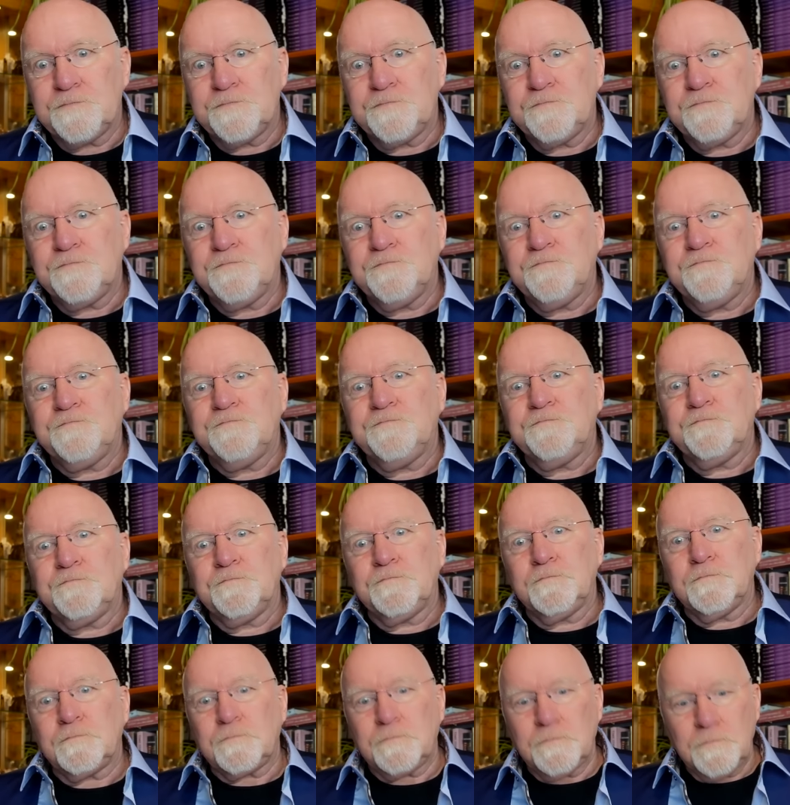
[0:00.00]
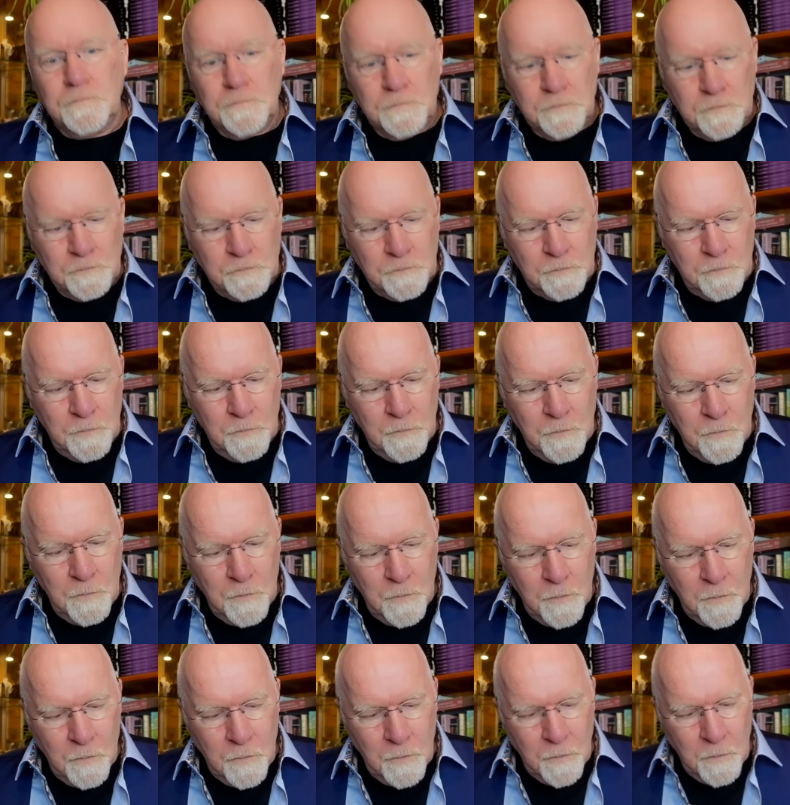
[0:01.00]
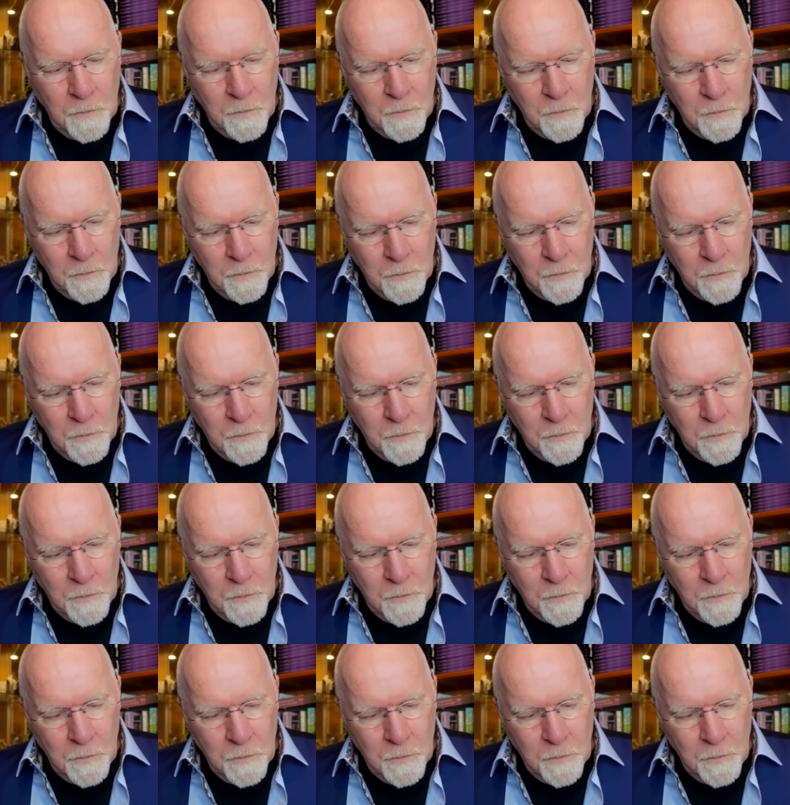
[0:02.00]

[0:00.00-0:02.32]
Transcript: Nobody speaks.